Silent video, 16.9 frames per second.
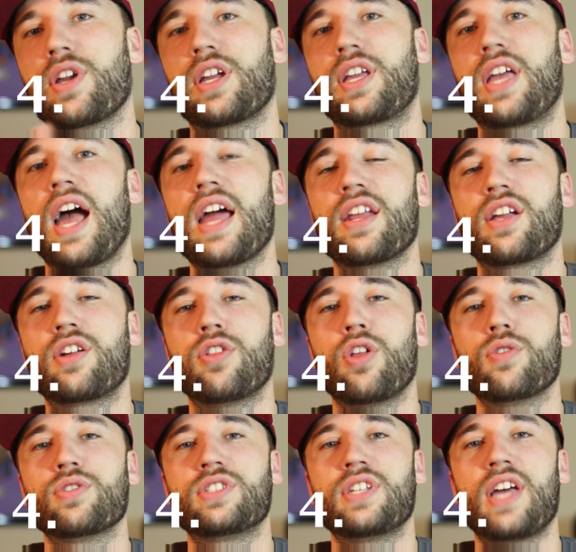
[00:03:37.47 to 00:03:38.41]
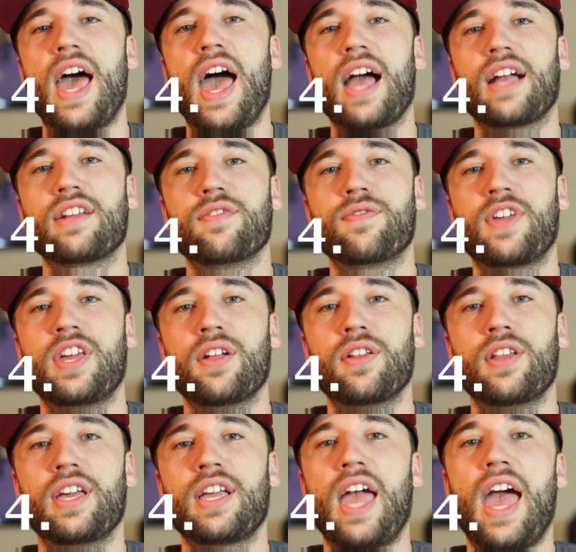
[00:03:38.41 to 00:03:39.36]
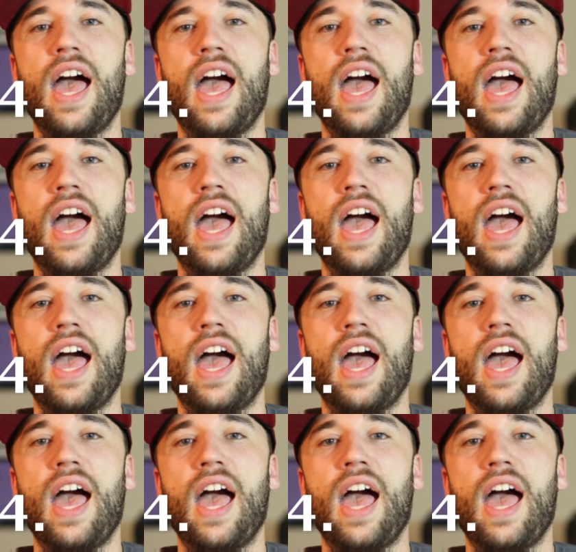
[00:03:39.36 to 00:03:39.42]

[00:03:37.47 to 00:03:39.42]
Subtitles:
of close to Act of Killing.